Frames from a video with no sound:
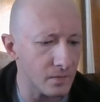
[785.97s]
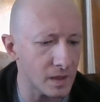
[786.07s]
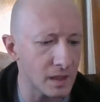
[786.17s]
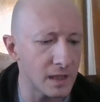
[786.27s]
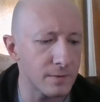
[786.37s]

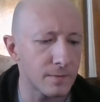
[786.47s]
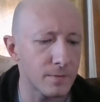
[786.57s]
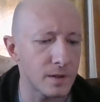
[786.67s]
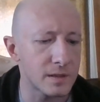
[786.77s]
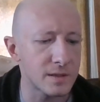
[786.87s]
Leaf
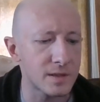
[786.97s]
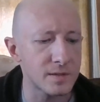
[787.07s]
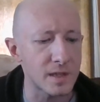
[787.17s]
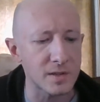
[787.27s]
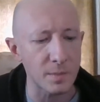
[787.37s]
was
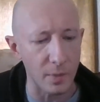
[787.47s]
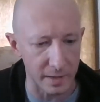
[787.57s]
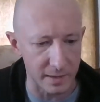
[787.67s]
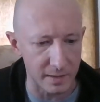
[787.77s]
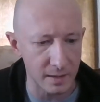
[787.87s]

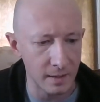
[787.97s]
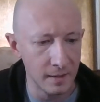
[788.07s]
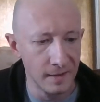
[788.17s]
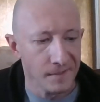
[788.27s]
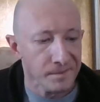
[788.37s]
disappointed.
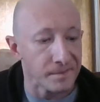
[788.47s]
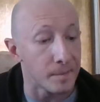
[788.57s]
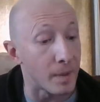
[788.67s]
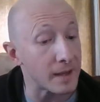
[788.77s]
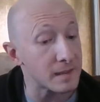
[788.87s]

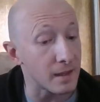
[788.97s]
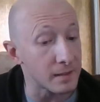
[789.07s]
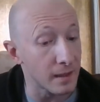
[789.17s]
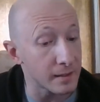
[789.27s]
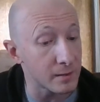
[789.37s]
But,
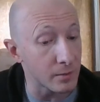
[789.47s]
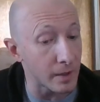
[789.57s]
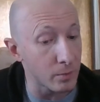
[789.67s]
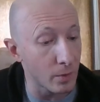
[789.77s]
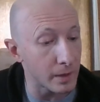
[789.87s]
unlike the
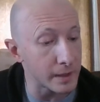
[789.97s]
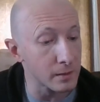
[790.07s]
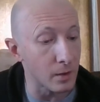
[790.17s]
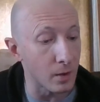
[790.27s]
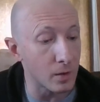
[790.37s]
great warrior,
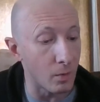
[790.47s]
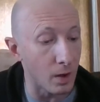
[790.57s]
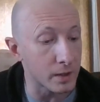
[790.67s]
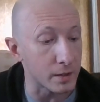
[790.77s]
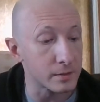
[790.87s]
Long
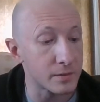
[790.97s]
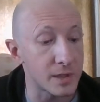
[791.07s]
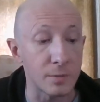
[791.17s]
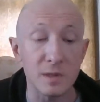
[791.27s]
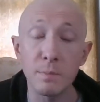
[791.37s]
Walker,
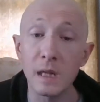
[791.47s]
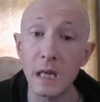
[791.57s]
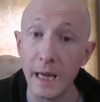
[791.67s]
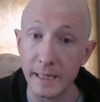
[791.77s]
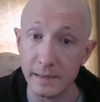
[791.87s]
she was
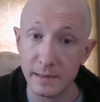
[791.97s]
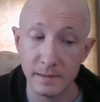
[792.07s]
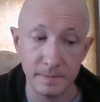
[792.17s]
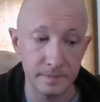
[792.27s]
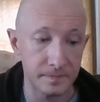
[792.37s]
polite.
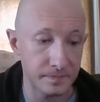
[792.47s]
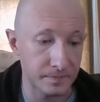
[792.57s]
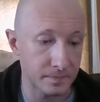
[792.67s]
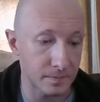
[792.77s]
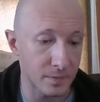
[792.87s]

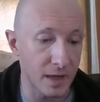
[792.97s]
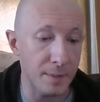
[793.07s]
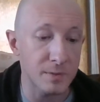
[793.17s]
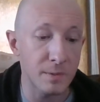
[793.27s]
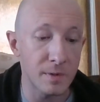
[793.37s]

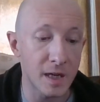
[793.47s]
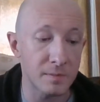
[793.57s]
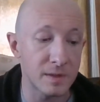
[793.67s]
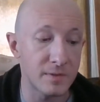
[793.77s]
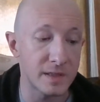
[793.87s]
Perhaps we will come
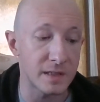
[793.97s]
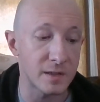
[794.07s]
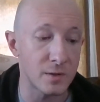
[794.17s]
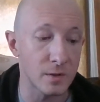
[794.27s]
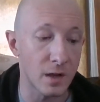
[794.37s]
to visit at
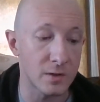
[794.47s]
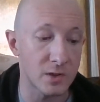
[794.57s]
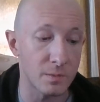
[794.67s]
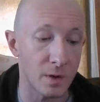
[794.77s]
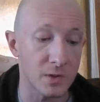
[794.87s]
your lodge
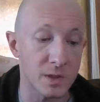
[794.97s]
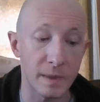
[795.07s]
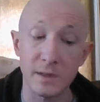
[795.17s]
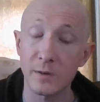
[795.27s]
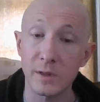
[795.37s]
tomorrow so my
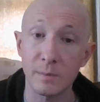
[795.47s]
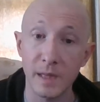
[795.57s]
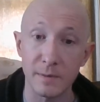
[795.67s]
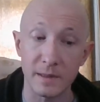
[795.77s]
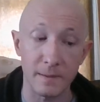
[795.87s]
daughter can
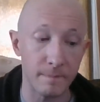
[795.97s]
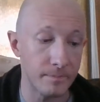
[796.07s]
play with him.